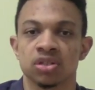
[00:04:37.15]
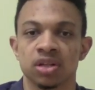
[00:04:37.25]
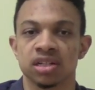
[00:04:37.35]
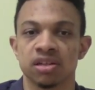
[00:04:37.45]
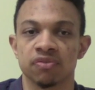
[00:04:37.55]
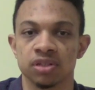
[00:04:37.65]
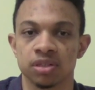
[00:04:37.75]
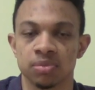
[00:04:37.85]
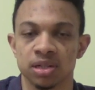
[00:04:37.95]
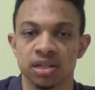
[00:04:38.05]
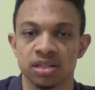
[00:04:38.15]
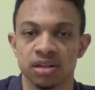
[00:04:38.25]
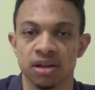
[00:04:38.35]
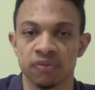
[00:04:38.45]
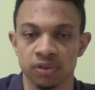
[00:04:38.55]
So that's definitely something that's
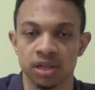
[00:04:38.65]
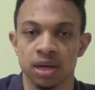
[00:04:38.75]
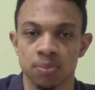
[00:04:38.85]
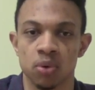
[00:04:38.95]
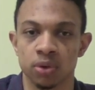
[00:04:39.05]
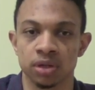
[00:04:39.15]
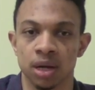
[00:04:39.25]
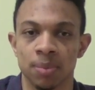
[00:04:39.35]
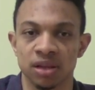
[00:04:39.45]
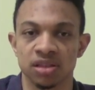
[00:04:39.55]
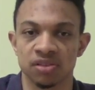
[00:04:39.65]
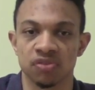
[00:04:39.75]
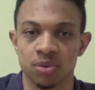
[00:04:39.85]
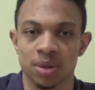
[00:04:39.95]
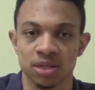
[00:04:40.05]
definitely important about this
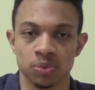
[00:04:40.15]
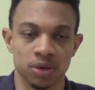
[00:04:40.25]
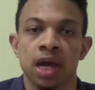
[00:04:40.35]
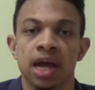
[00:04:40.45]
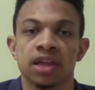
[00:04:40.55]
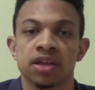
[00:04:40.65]
film as well.